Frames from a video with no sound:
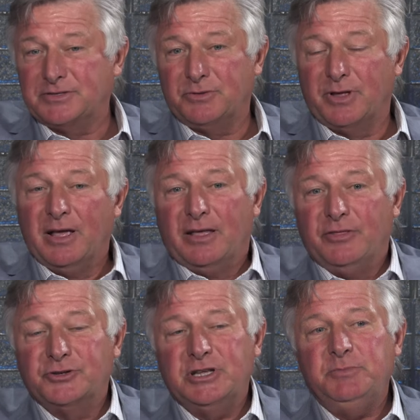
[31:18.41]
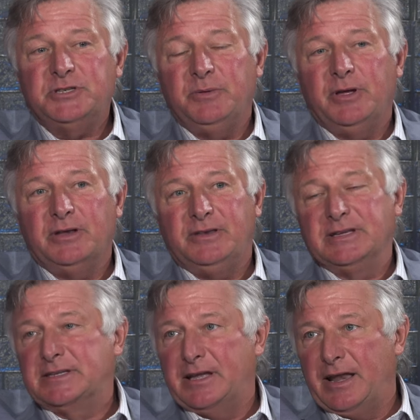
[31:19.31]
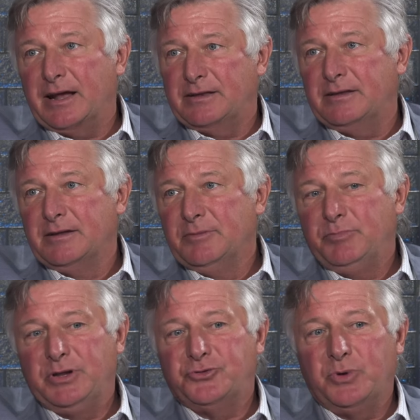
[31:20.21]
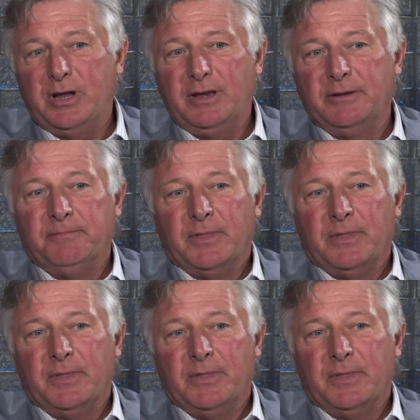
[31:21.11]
So there seems to be a disconnect between